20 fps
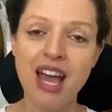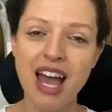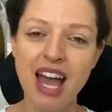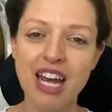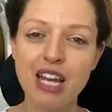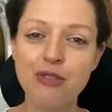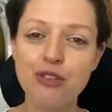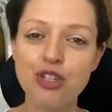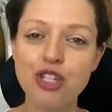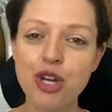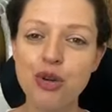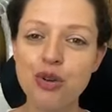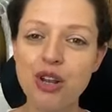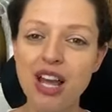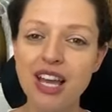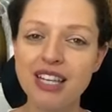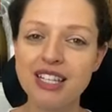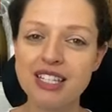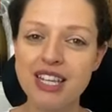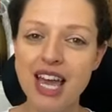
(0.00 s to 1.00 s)
and if you don't
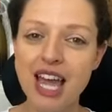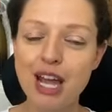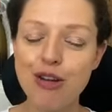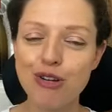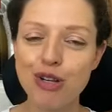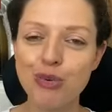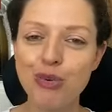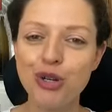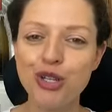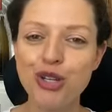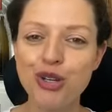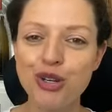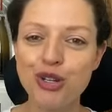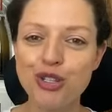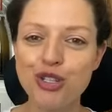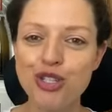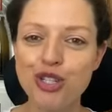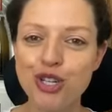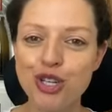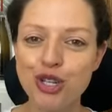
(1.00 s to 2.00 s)
like dairy, what you
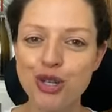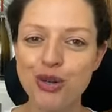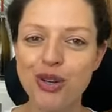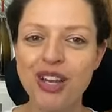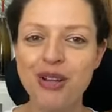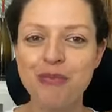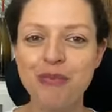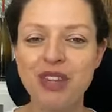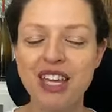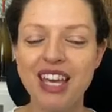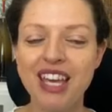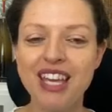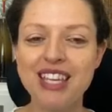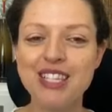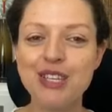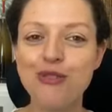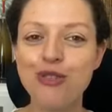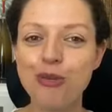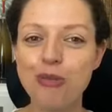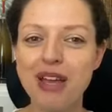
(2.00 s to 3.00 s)
can do
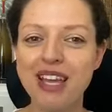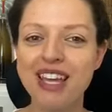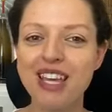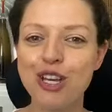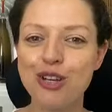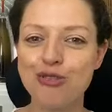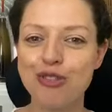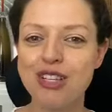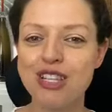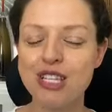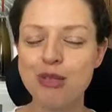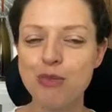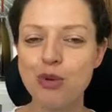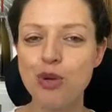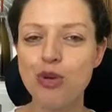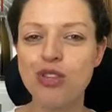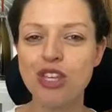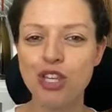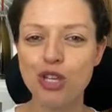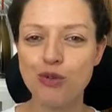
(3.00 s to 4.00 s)
is if you're making a green
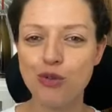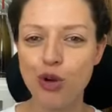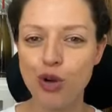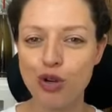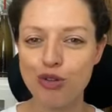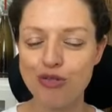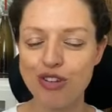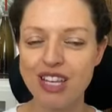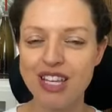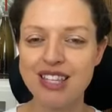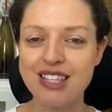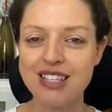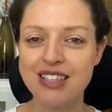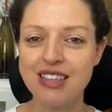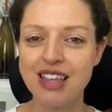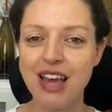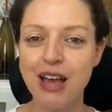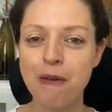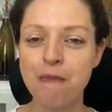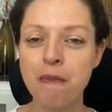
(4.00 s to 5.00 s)
smoothie and you've got greens in
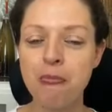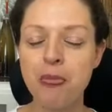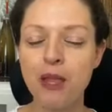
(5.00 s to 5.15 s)
there,